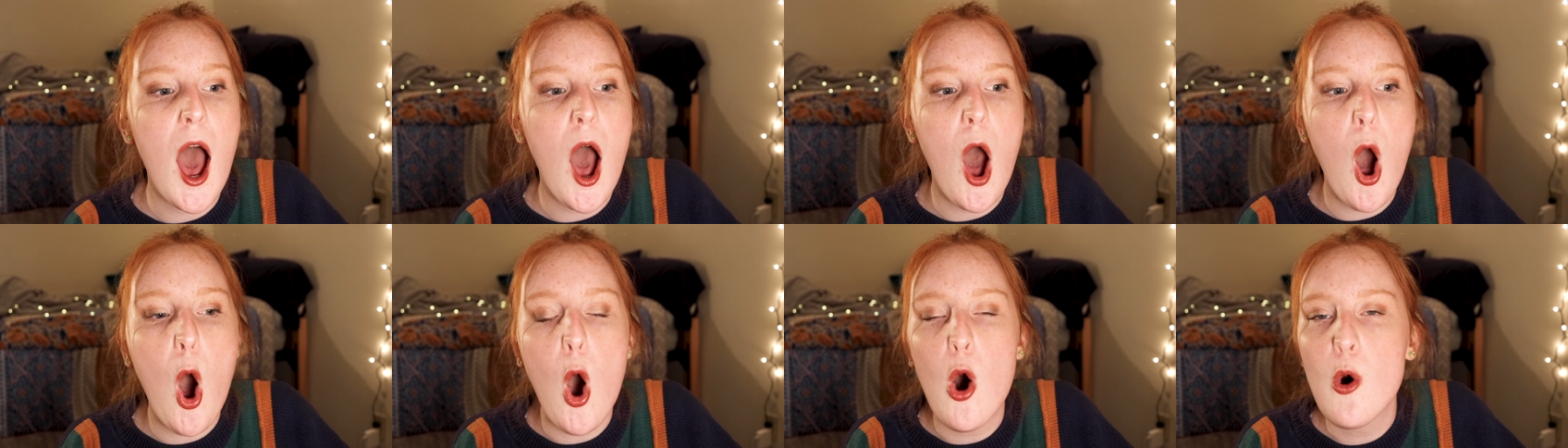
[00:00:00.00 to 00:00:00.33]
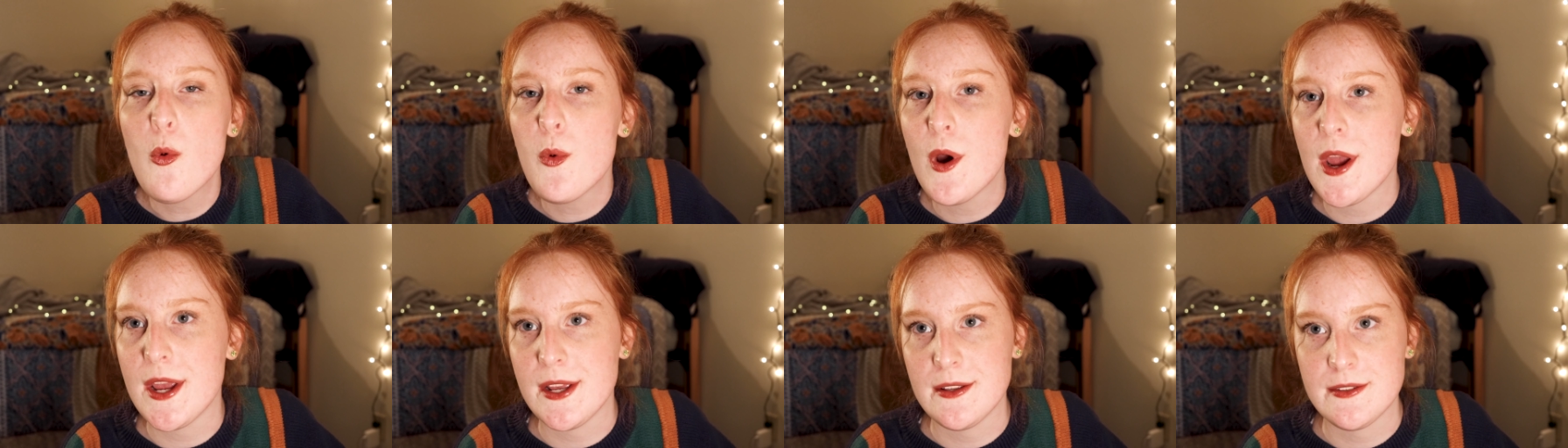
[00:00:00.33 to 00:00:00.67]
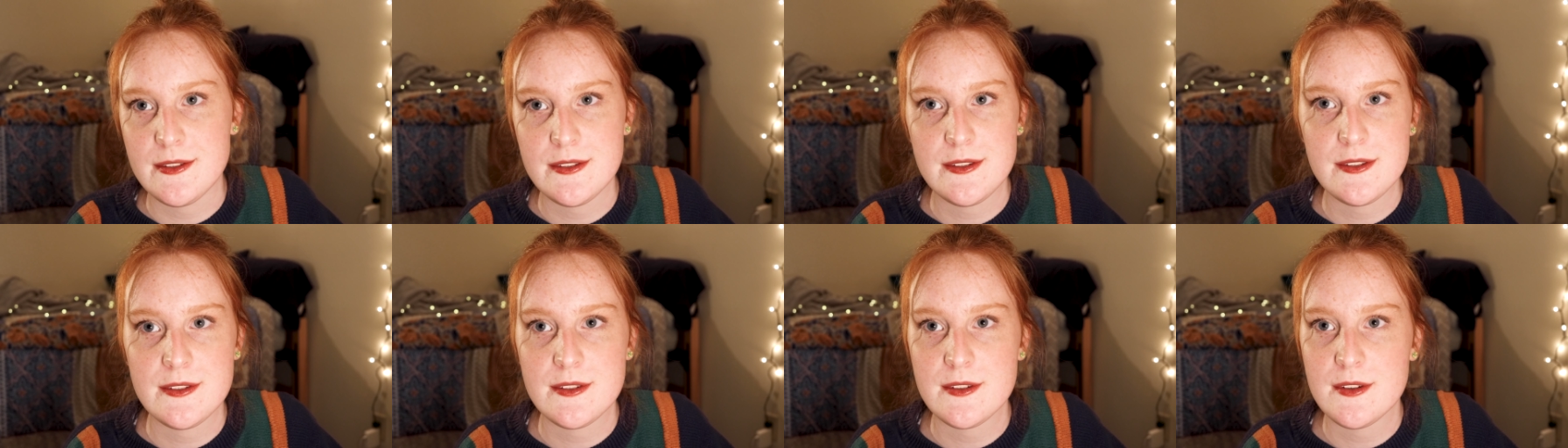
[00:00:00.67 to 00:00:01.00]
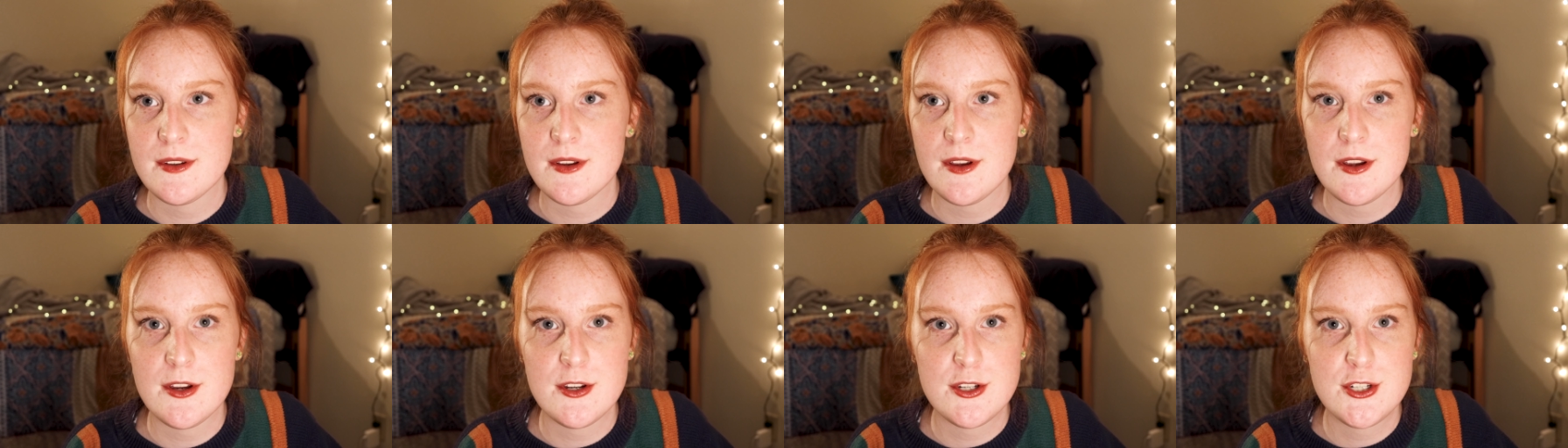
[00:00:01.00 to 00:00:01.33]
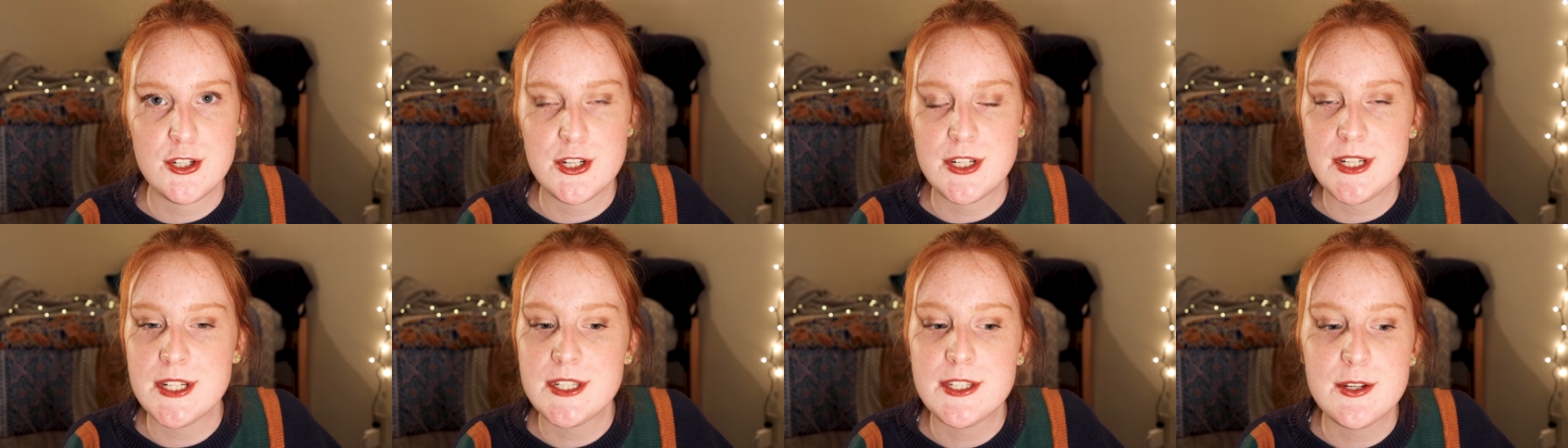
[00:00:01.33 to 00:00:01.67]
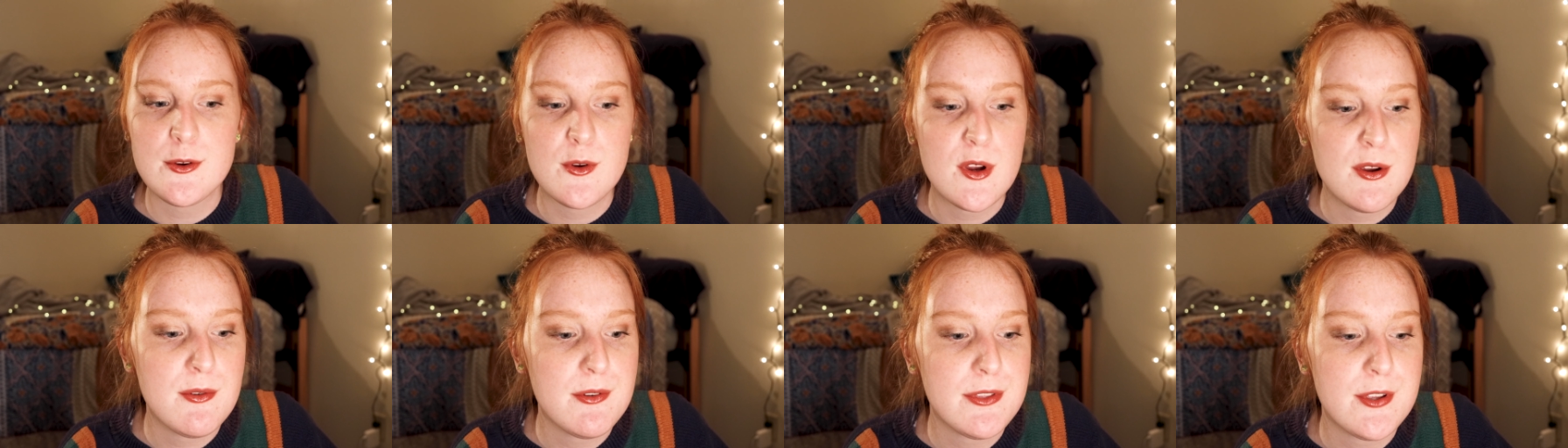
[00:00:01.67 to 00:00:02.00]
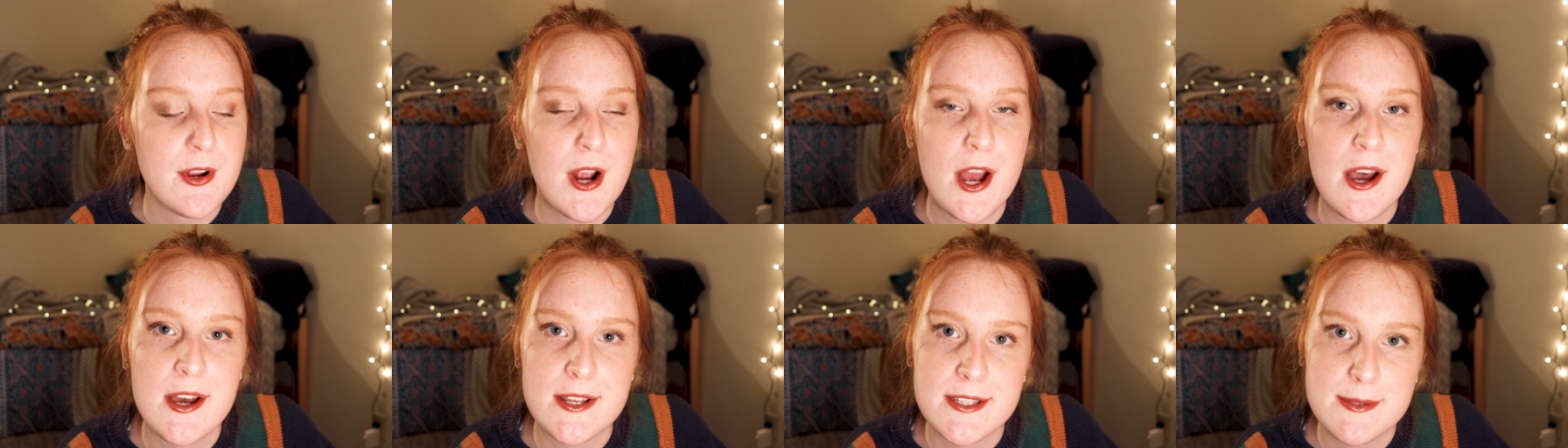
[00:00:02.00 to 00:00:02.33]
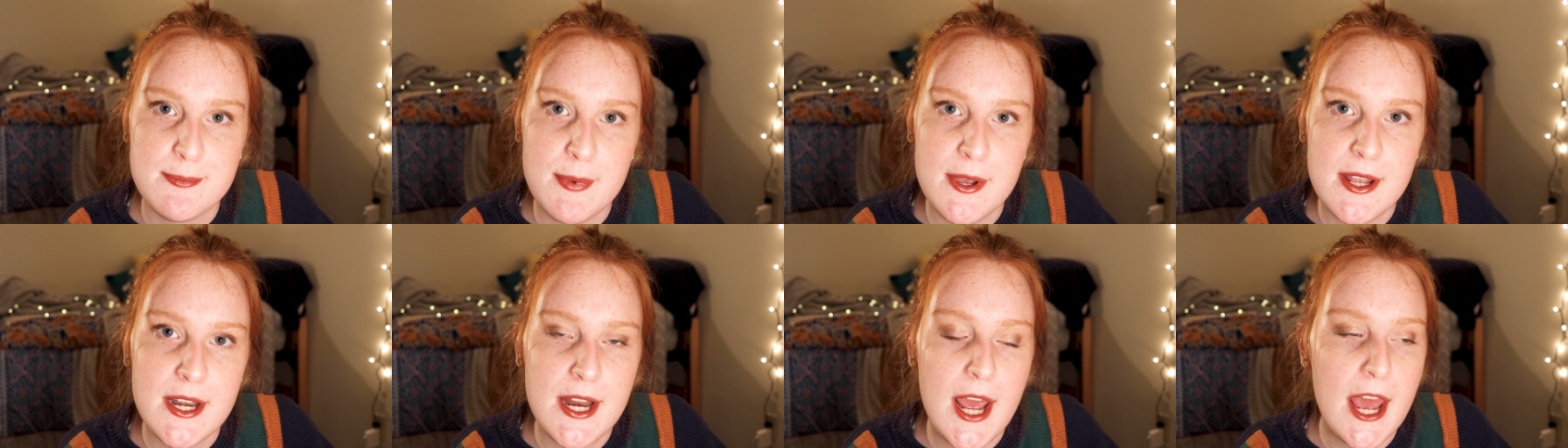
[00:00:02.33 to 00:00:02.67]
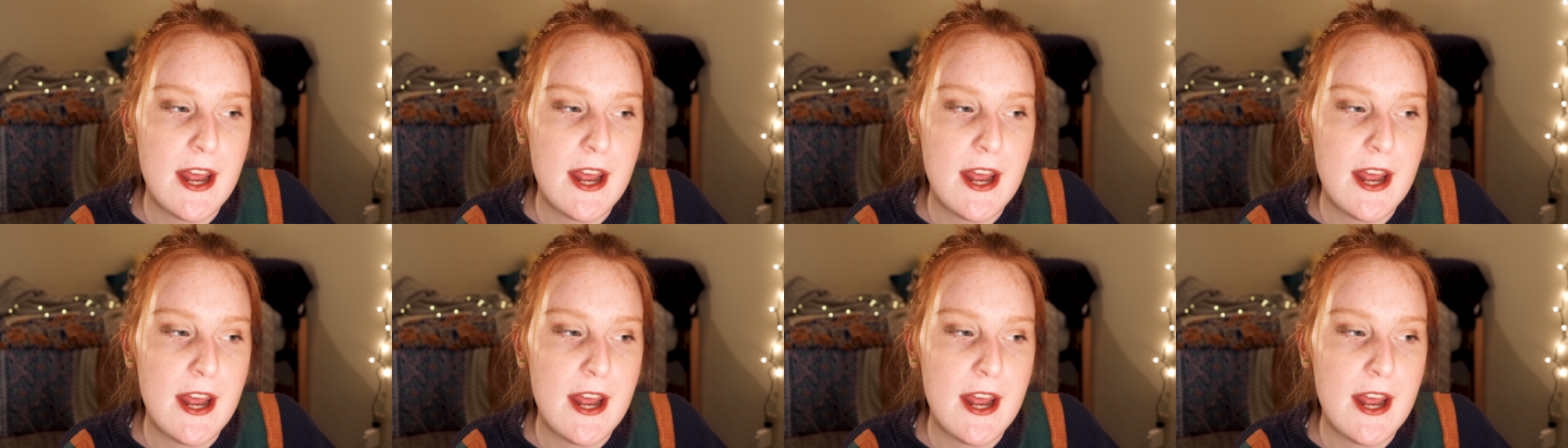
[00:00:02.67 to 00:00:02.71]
always should disagree with your husband